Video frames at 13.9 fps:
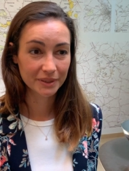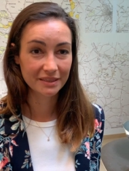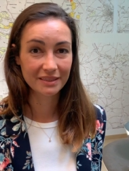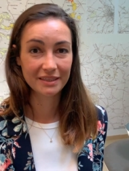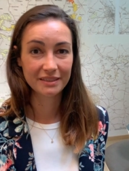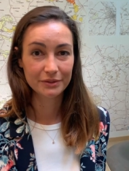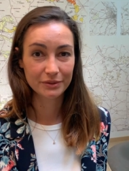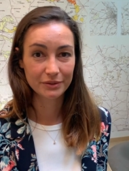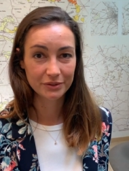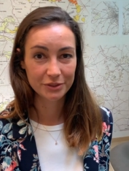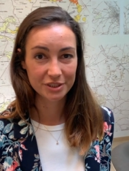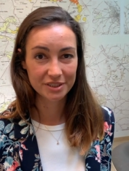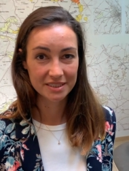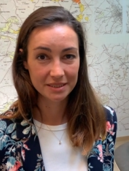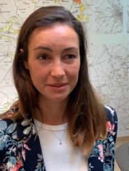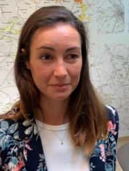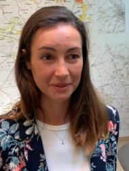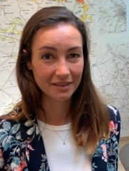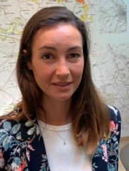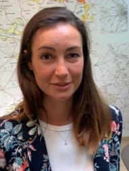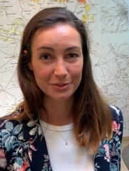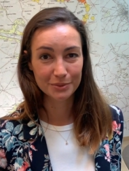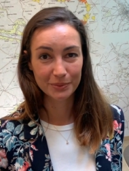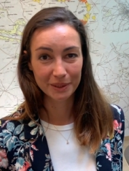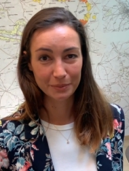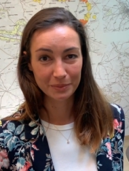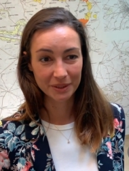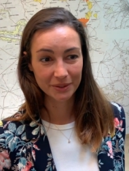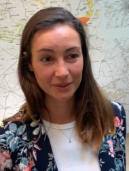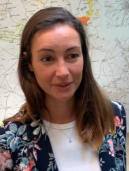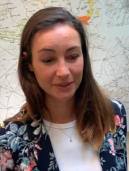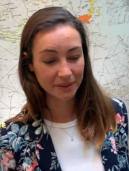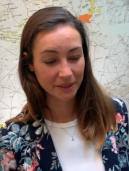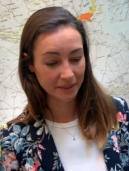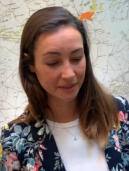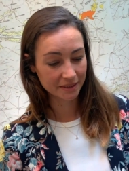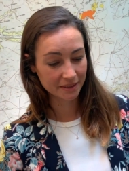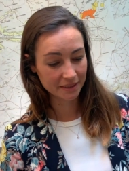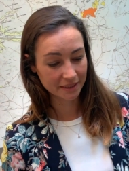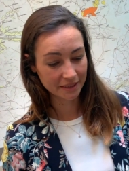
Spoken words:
in the enology team as a winemaker, and